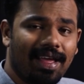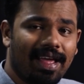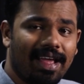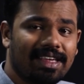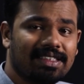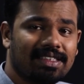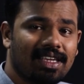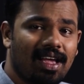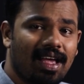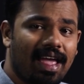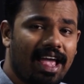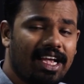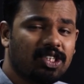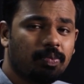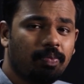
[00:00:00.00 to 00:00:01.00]
is
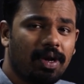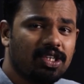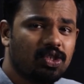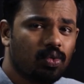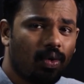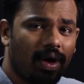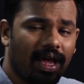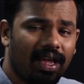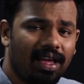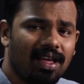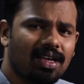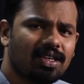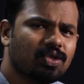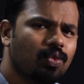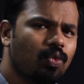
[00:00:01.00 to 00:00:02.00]
x plus y.
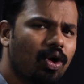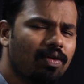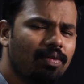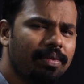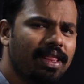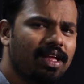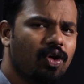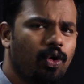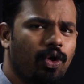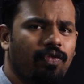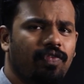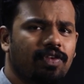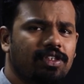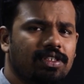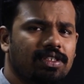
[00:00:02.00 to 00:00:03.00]
So what will be the
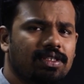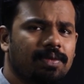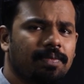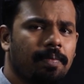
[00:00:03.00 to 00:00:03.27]
coefficient?